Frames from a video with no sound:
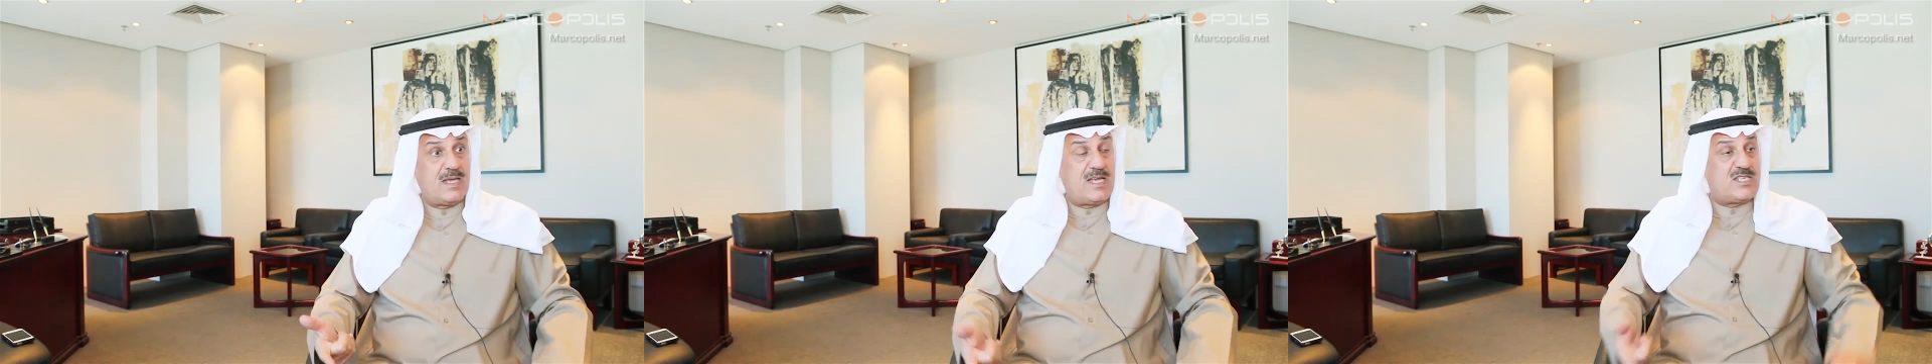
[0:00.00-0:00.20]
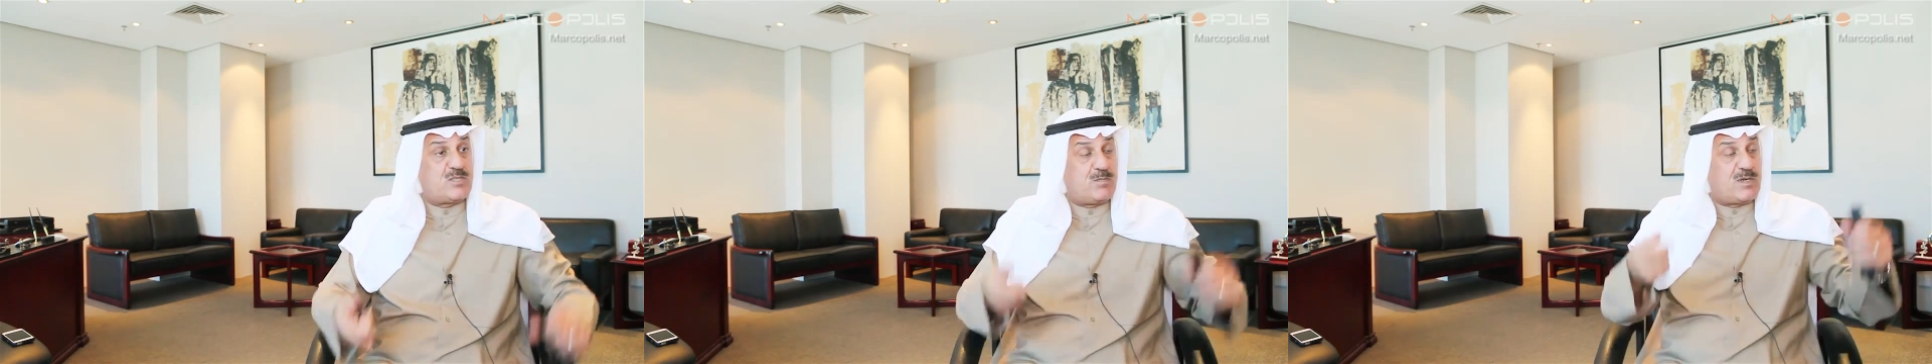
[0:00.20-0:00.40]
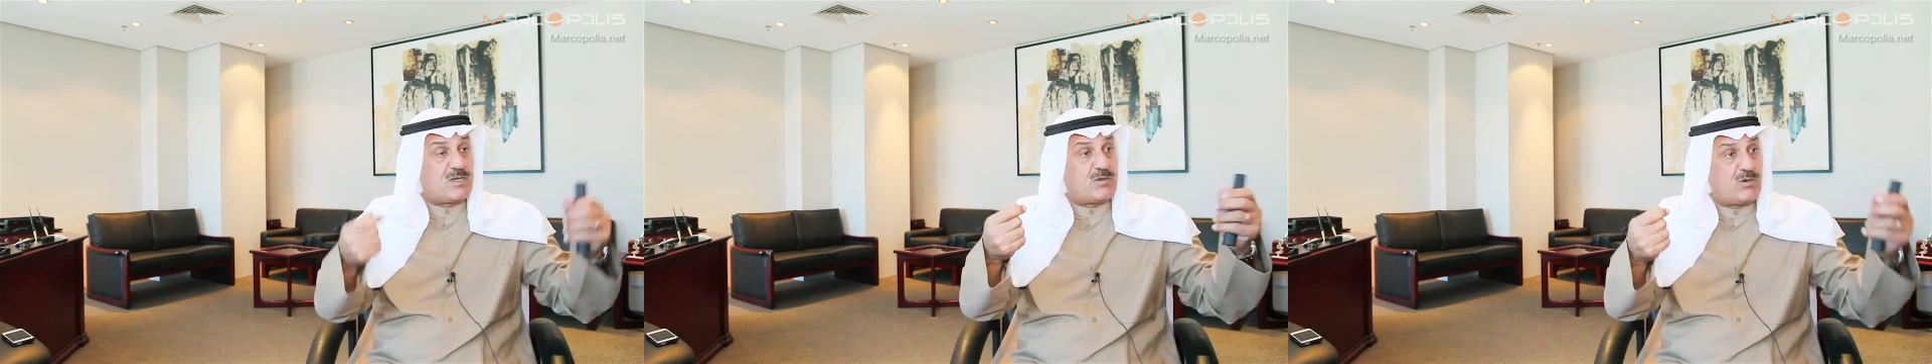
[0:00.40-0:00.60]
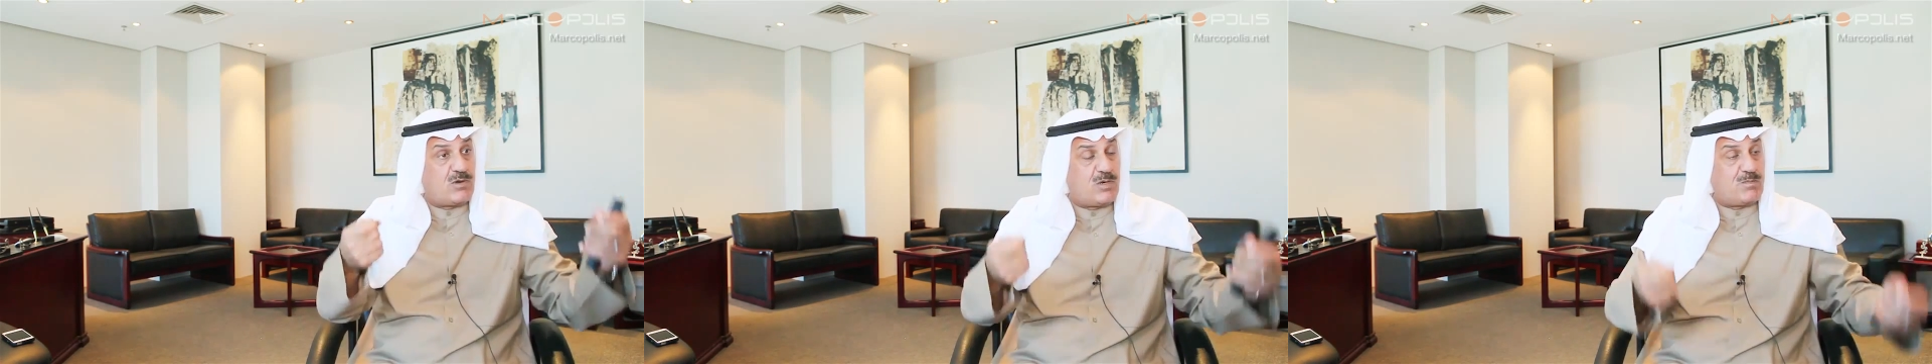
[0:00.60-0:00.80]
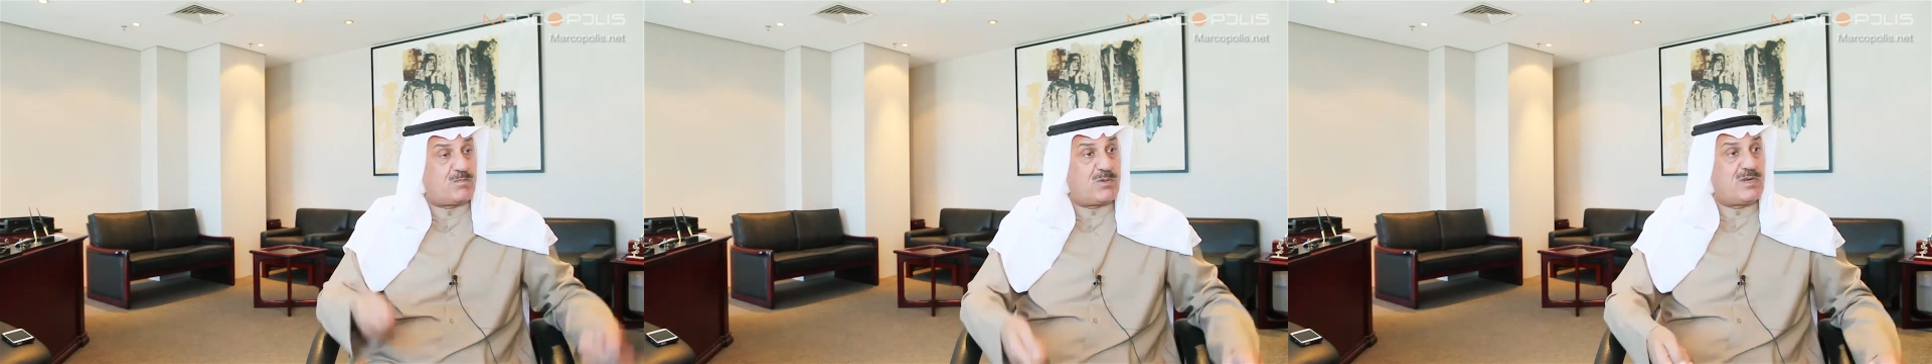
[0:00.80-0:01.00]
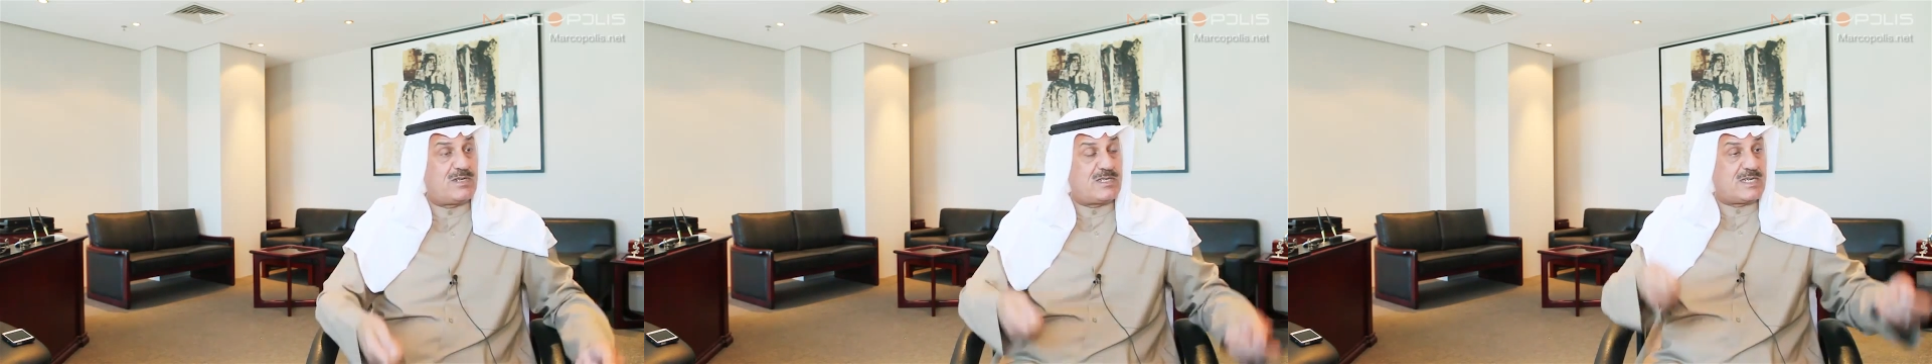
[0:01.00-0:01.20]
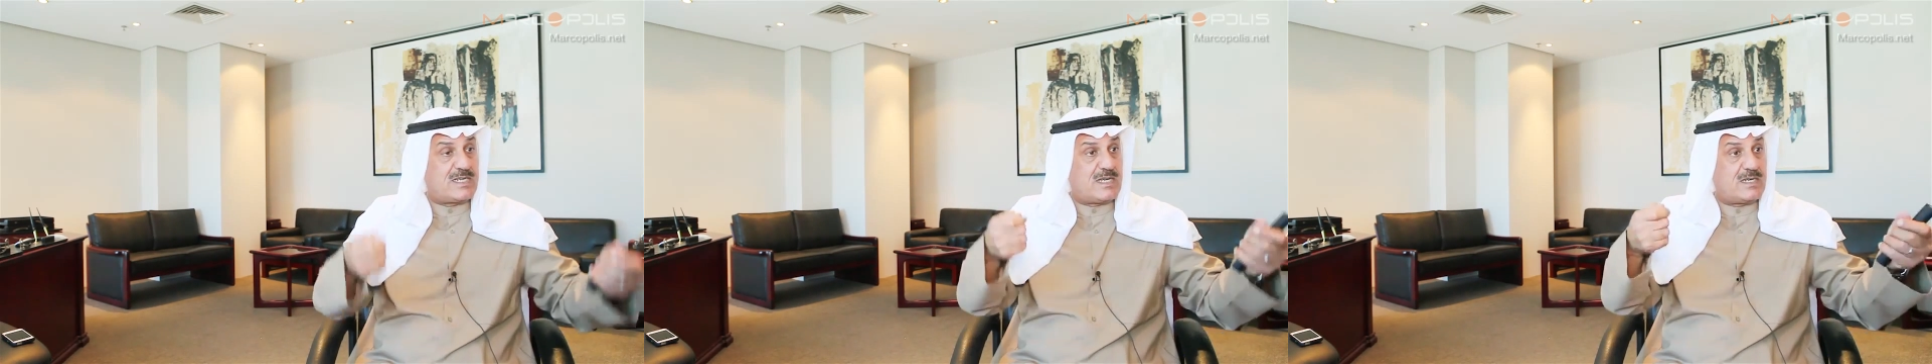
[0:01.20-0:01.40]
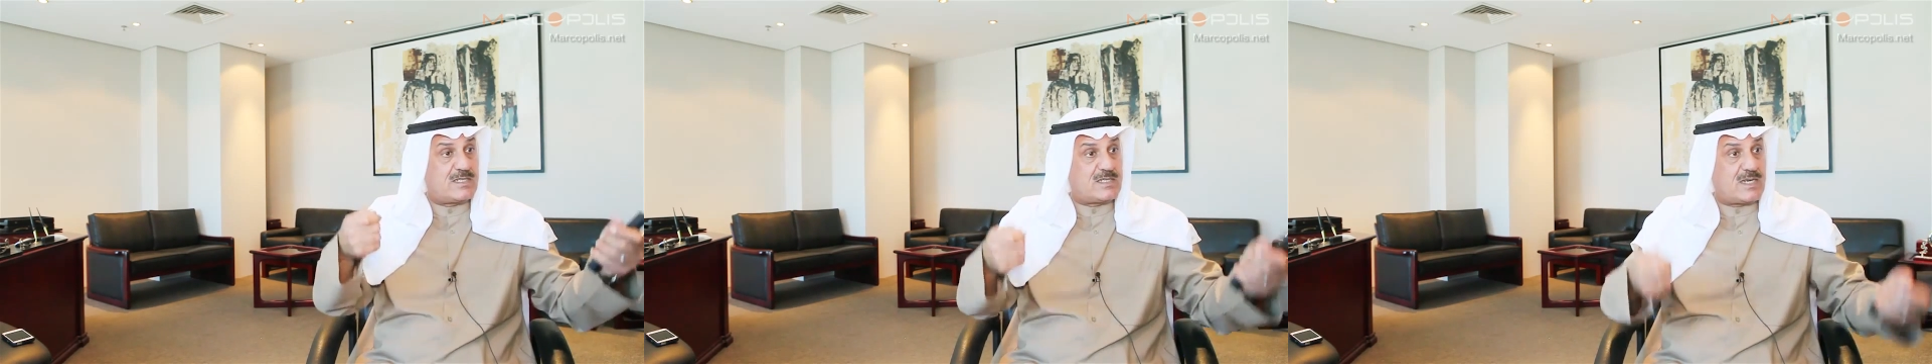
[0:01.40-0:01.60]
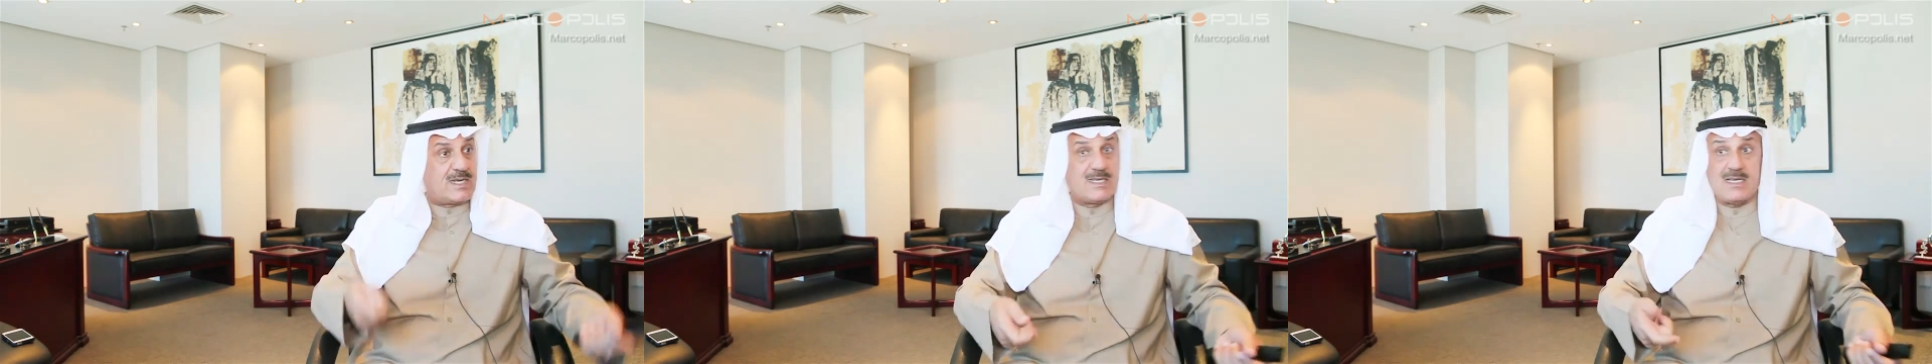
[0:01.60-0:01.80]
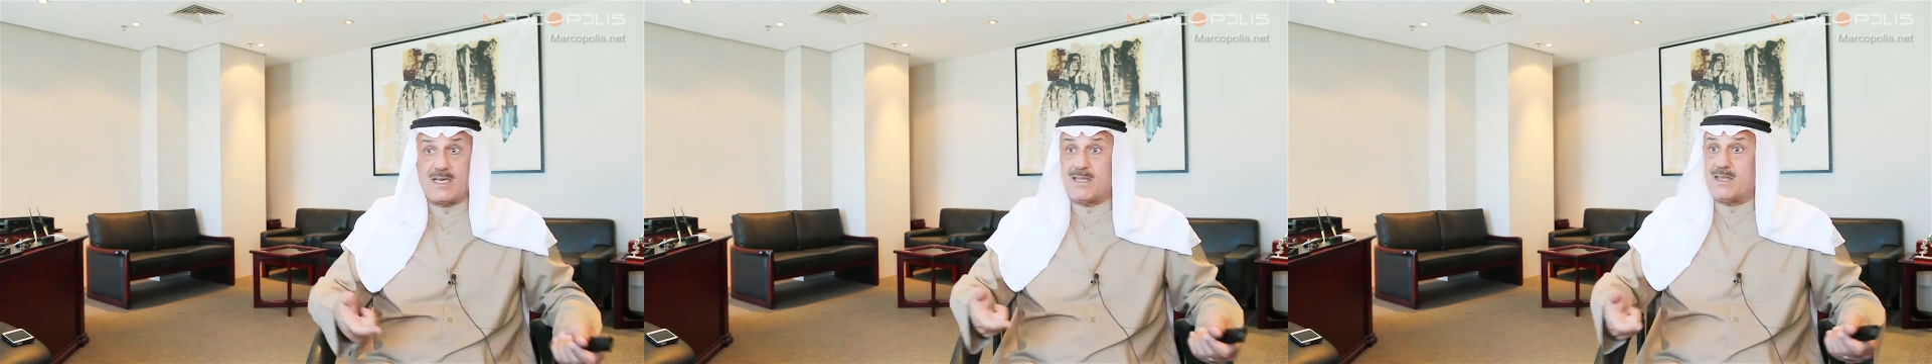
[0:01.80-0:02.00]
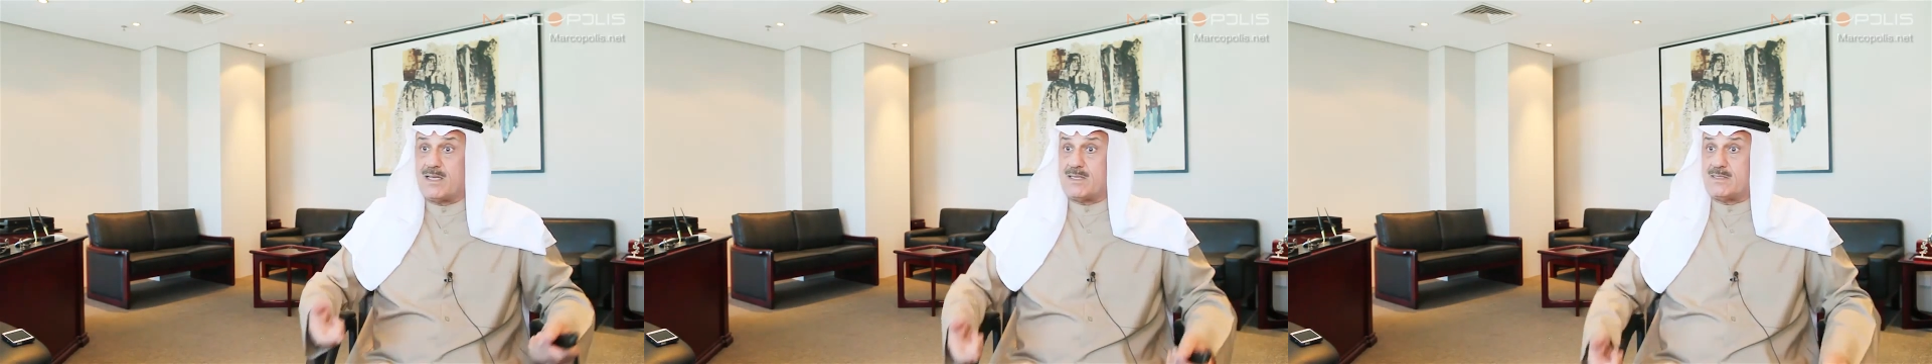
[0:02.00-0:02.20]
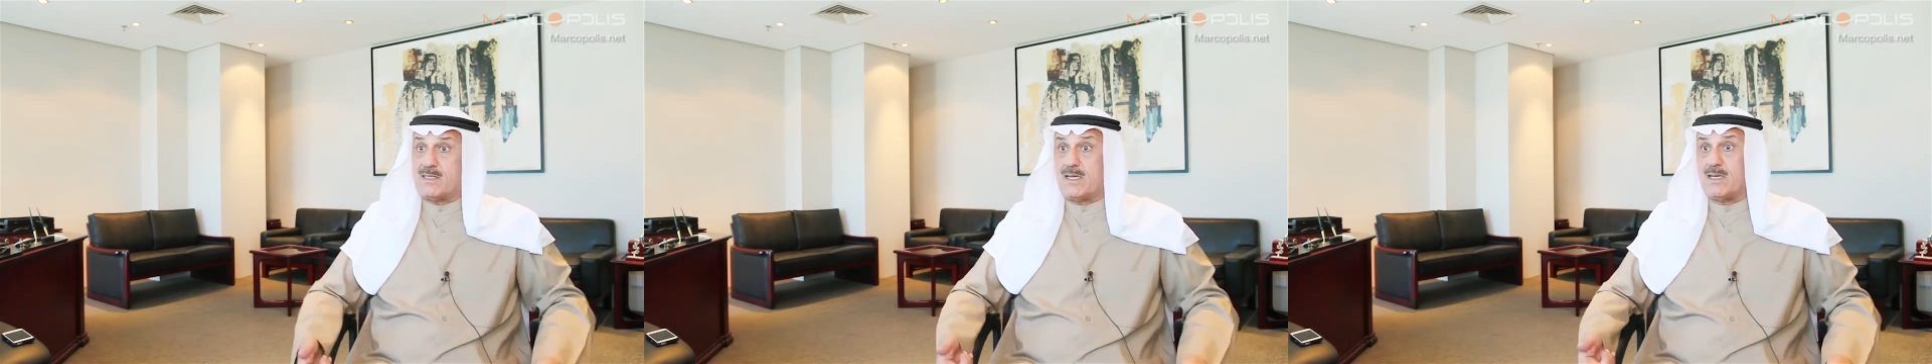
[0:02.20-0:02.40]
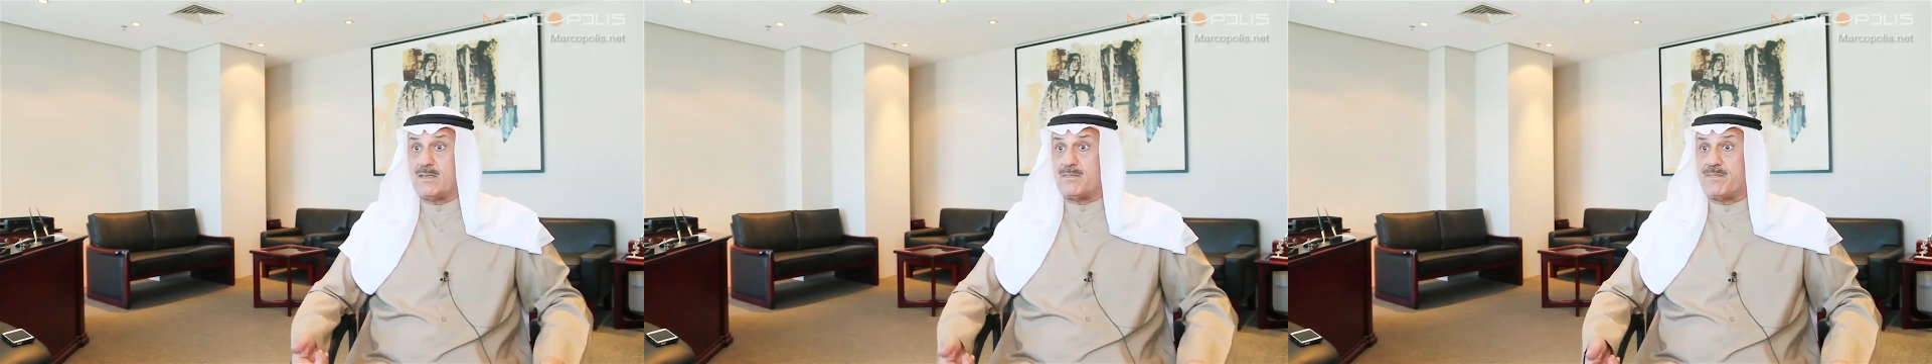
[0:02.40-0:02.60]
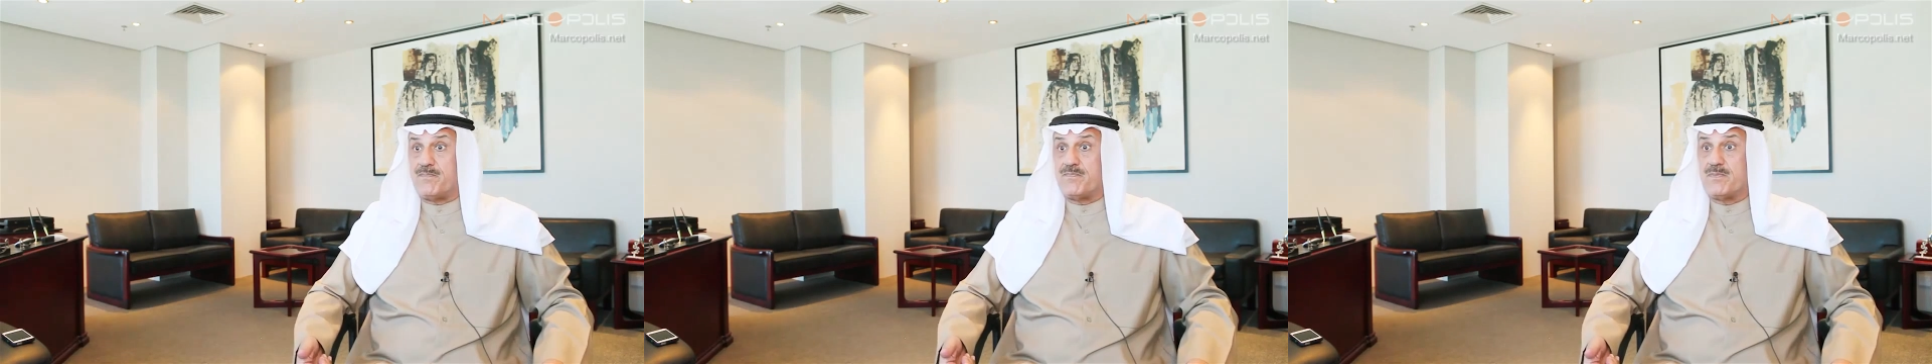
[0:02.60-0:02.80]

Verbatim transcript: It's because political struggle at that time.